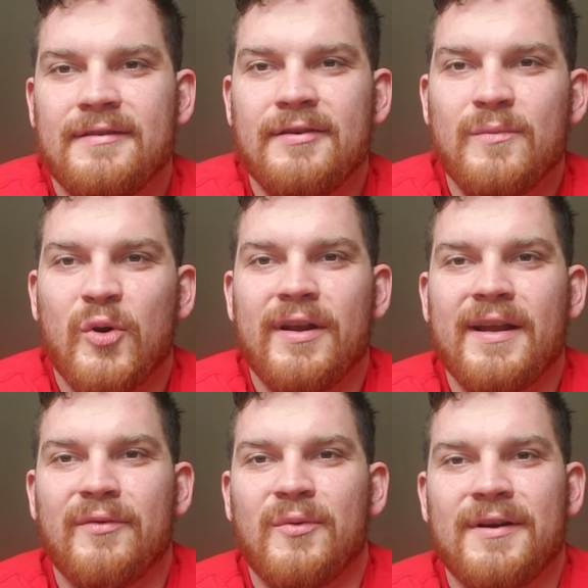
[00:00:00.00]
Good
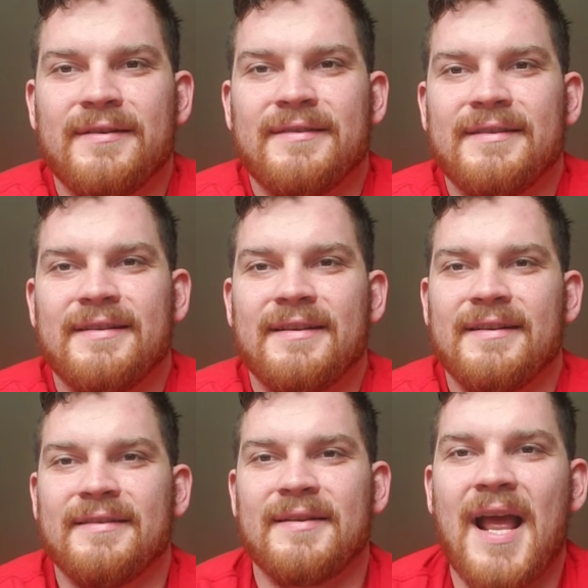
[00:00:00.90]
morning, everyone.
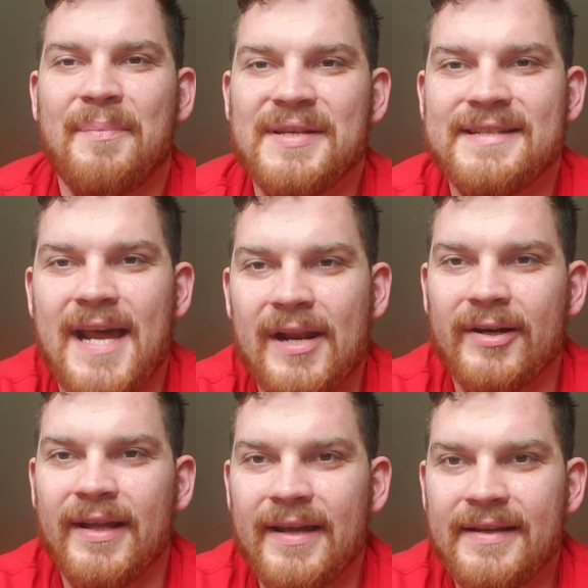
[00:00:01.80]
Happy
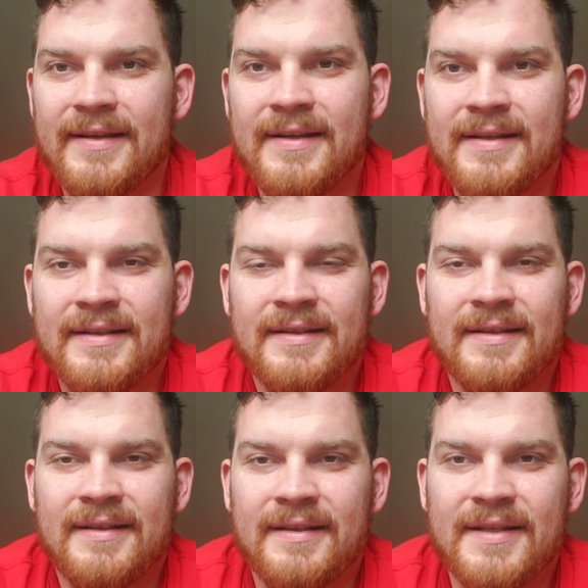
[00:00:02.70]
Saturday.
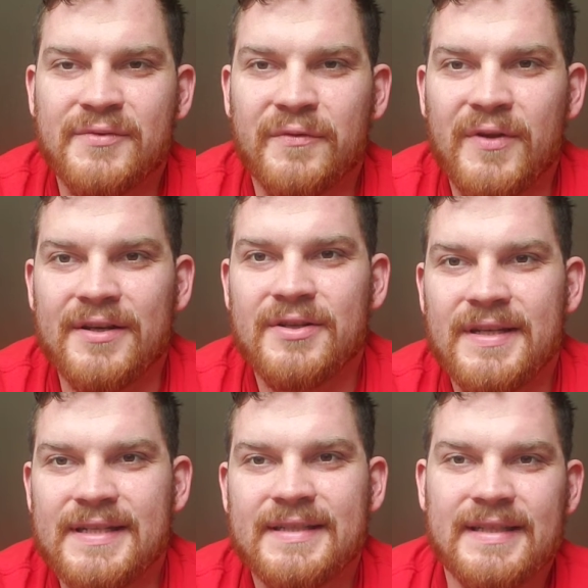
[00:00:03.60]
This
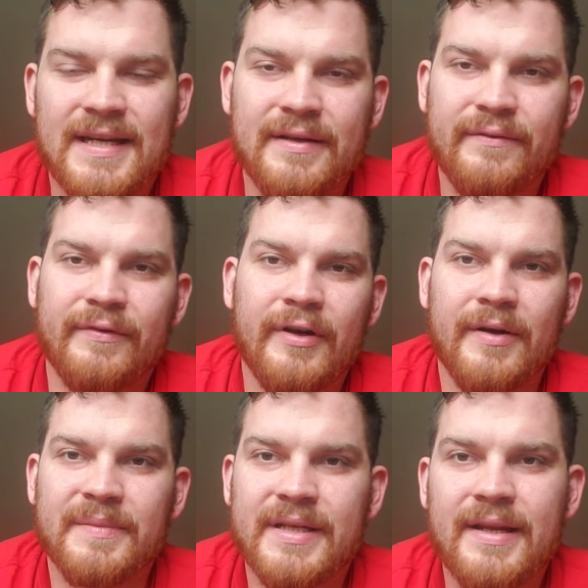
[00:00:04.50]
reflection is taken
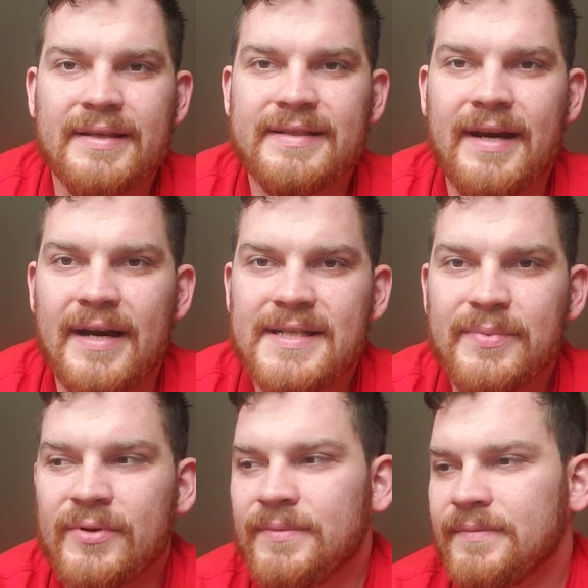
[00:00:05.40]
from today's
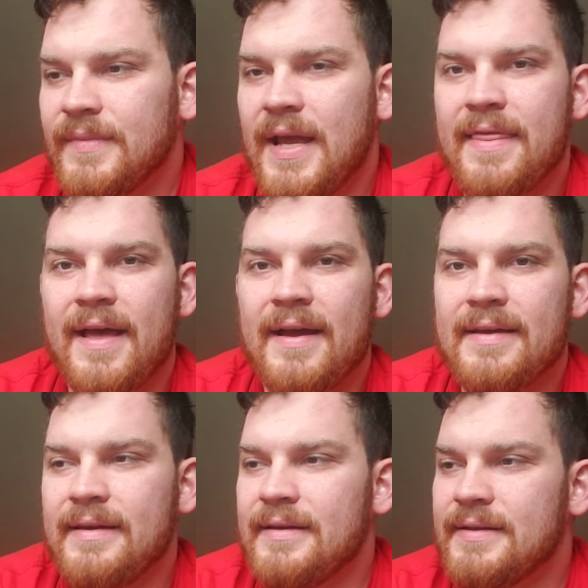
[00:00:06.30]
gospel, and
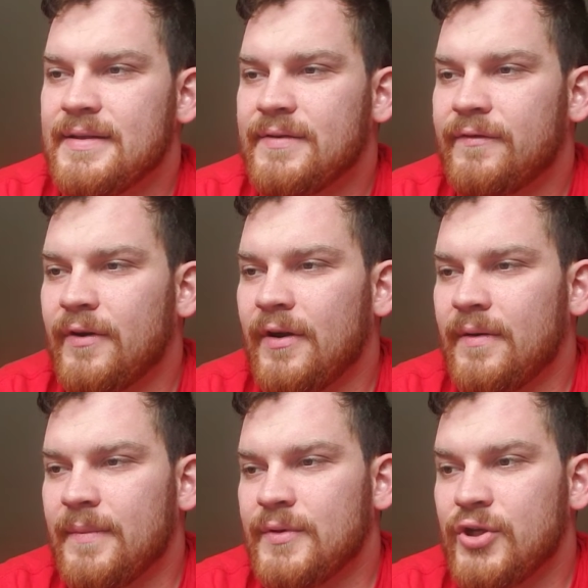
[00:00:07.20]
that is
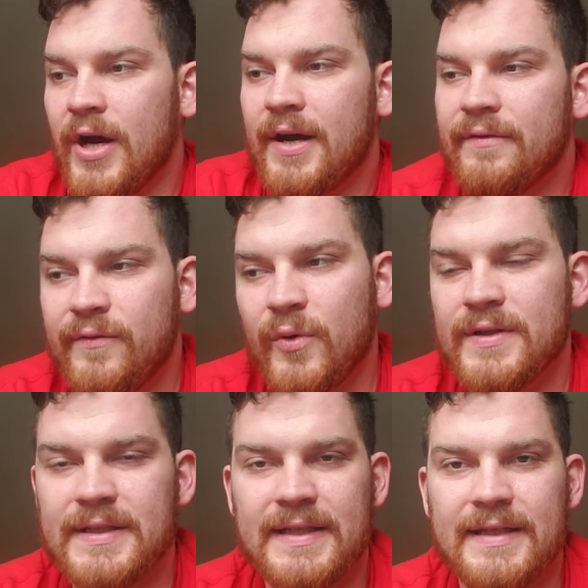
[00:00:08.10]
from John
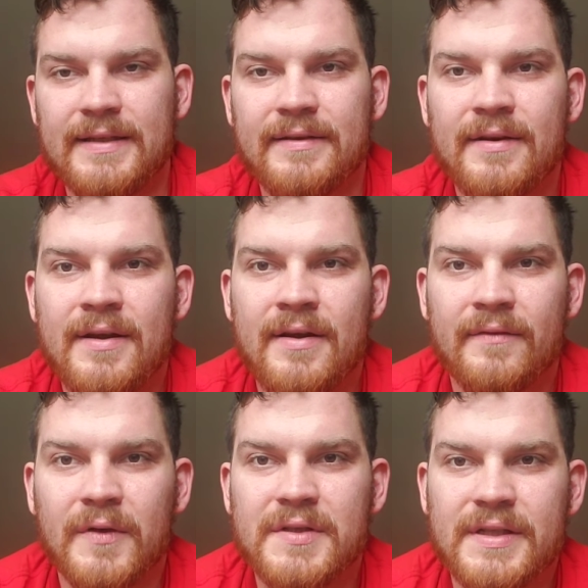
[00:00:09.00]
14,
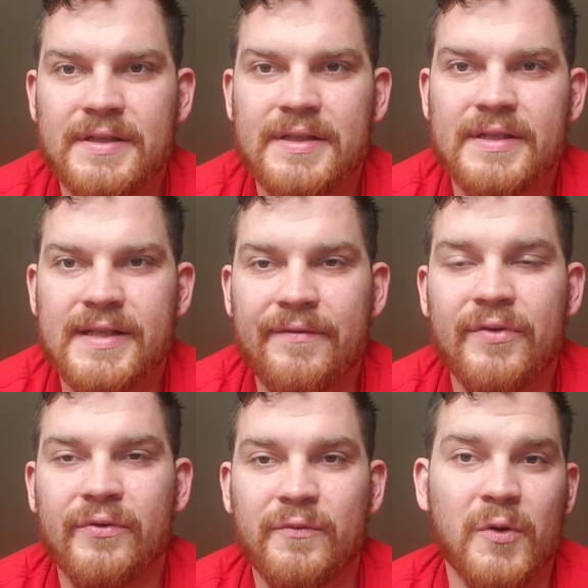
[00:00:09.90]
verses 7
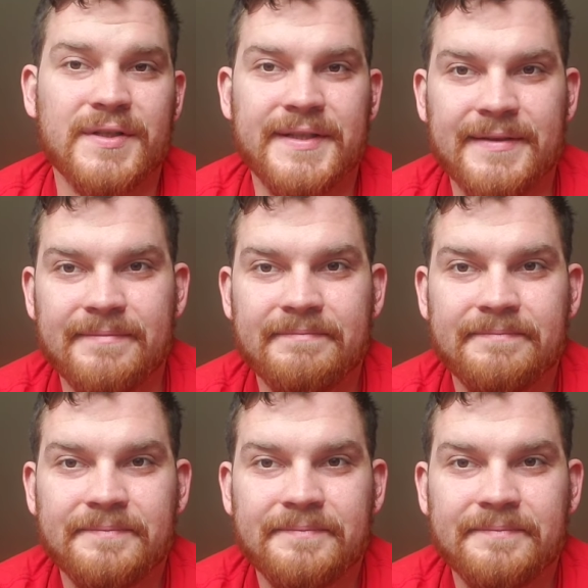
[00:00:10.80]
through 14.